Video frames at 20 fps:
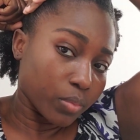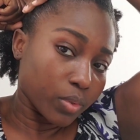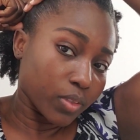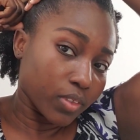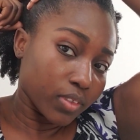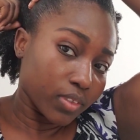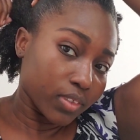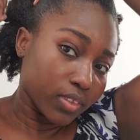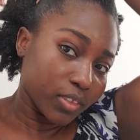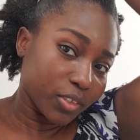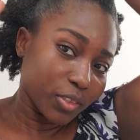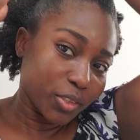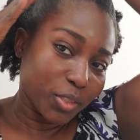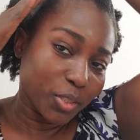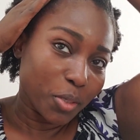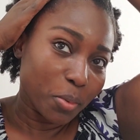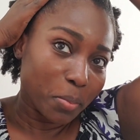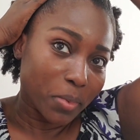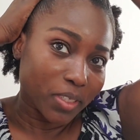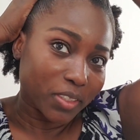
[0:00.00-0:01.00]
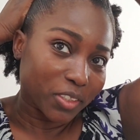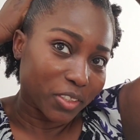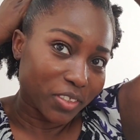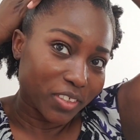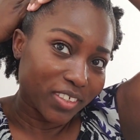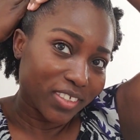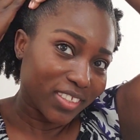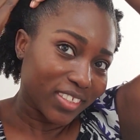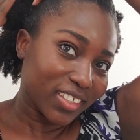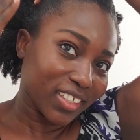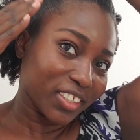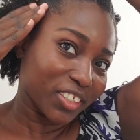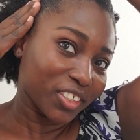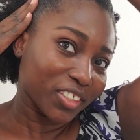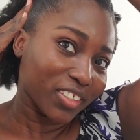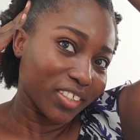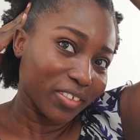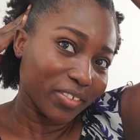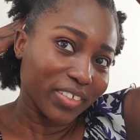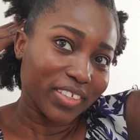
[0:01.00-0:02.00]
Put a little too much on this
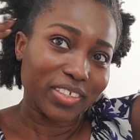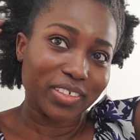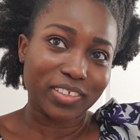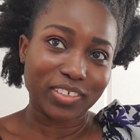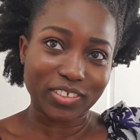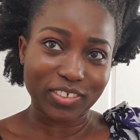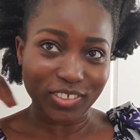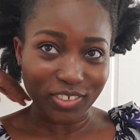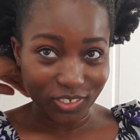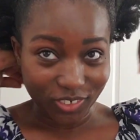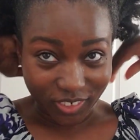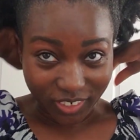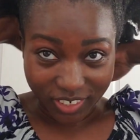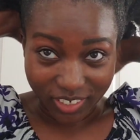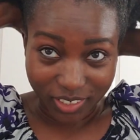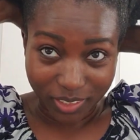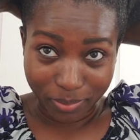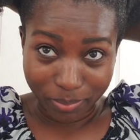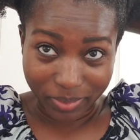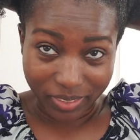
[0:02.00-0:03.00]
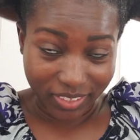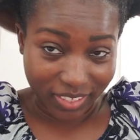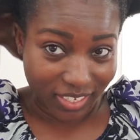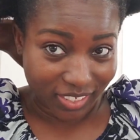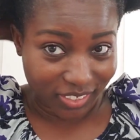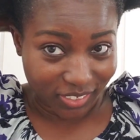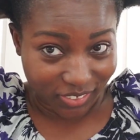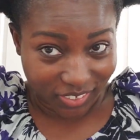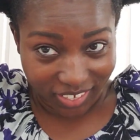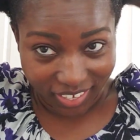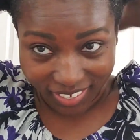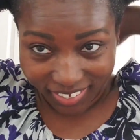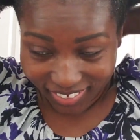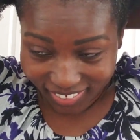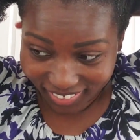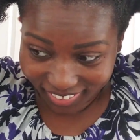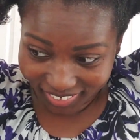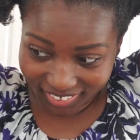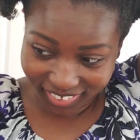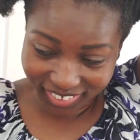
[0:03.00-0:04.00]
section. I went a little too crazy, but that's okay.